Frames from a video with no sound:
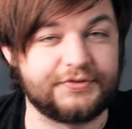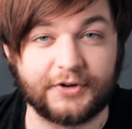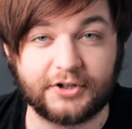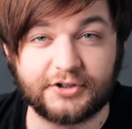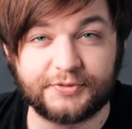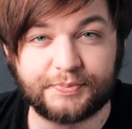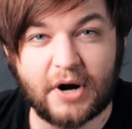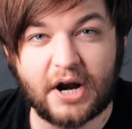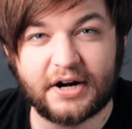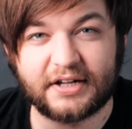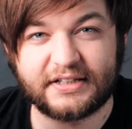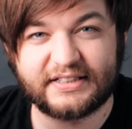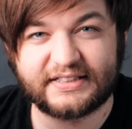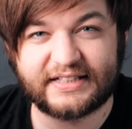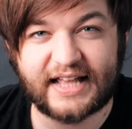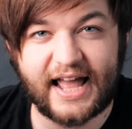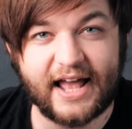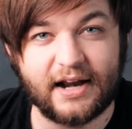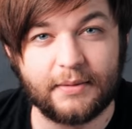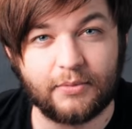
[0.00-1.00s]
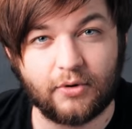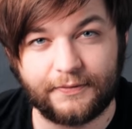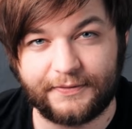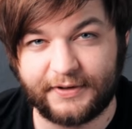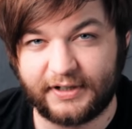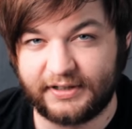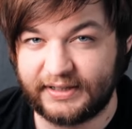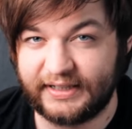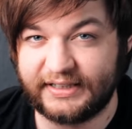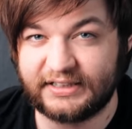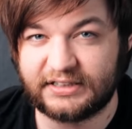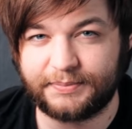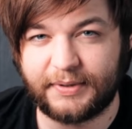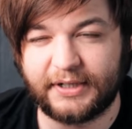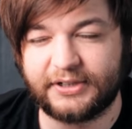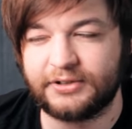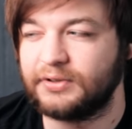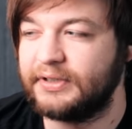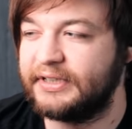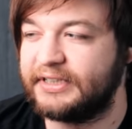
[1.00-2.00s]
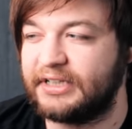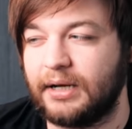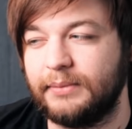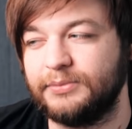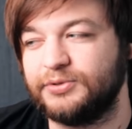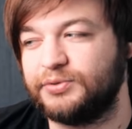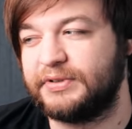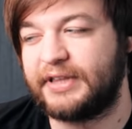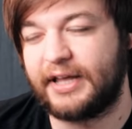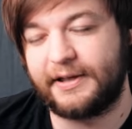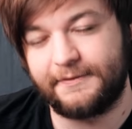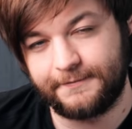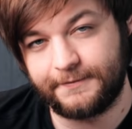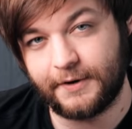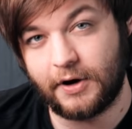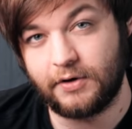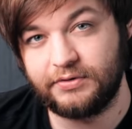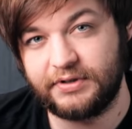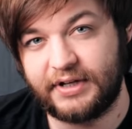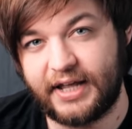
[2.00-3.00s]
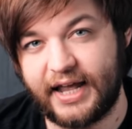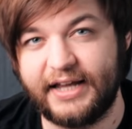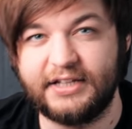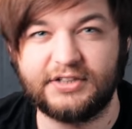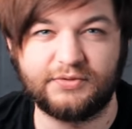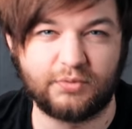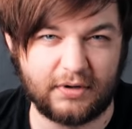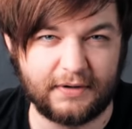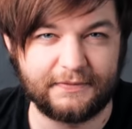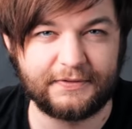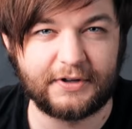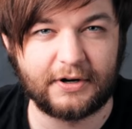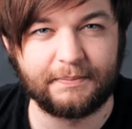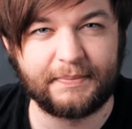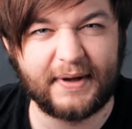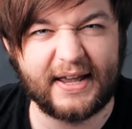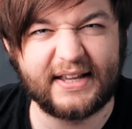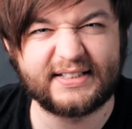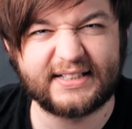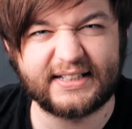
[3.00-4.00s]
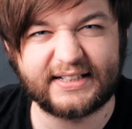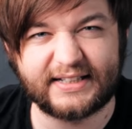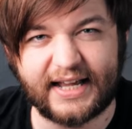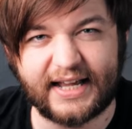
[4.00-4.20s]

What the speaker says: first product is the anamorphic lens bundle. It comes with a phone case, one of their basic